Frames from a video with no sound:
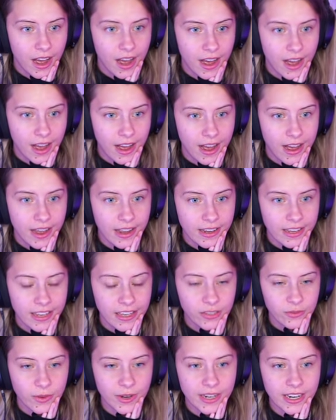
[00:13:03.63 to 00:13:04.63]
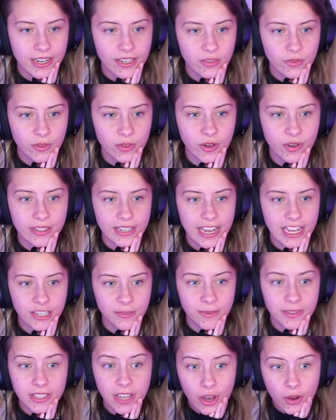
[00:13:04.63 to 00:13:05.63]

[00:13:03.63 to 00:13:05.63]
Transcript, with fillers: Uh, kills by getting using no attachments.